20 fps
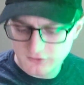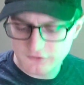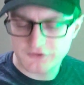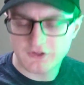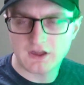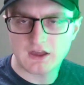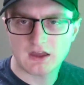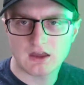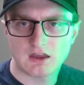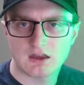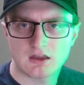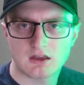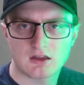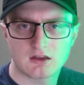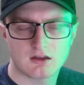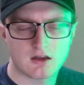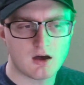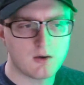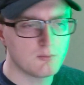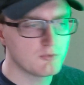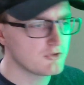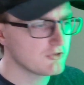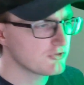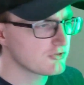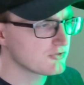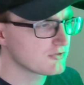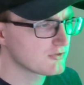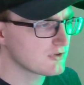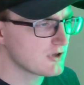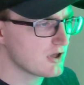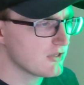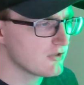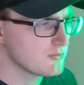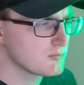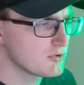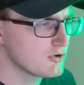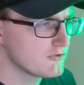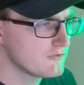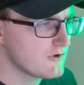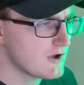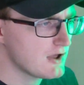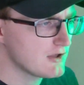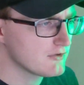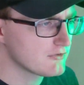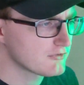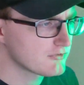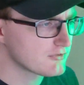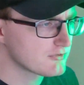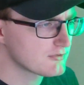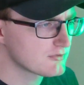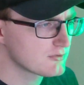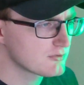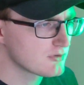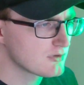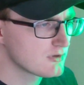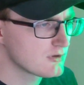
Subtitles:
know if they come with color profiles.